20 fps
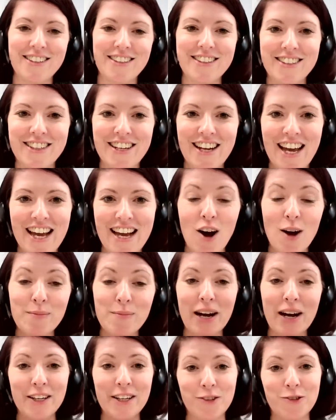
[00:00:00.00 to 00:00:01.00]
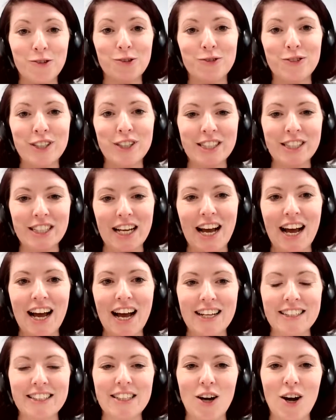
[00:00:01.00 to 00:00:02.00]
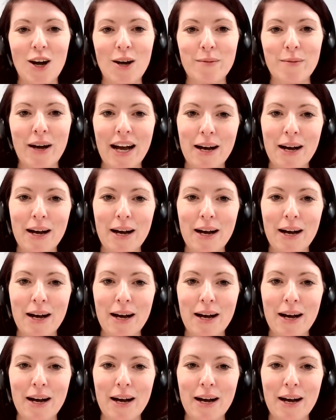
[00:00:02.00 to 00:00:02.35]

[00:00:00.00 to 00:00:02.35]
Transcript: Today, I'm Hannah Cornford, and I